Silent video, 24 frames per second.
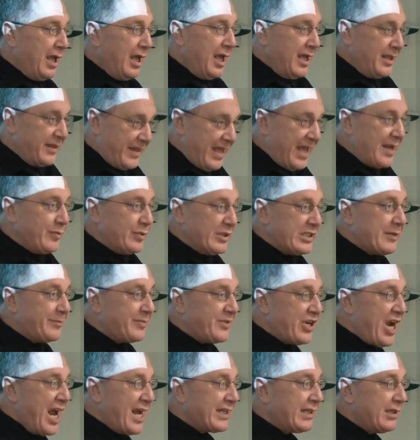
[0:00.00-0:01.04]
And then we
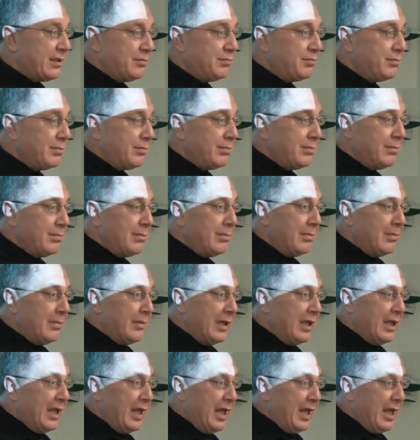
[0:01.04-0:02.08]
subtract.
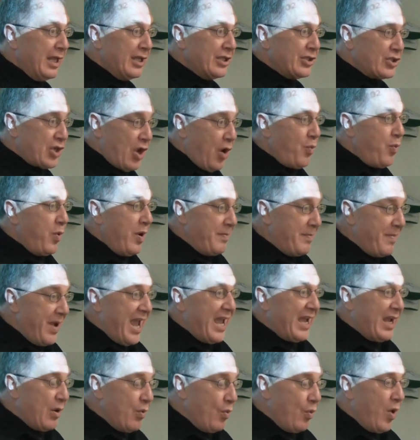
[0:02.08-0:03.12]
So we
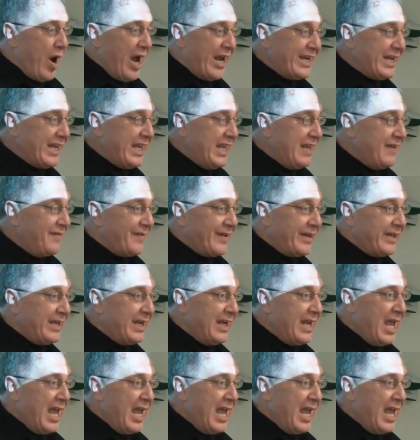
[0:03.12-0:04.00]
make one even.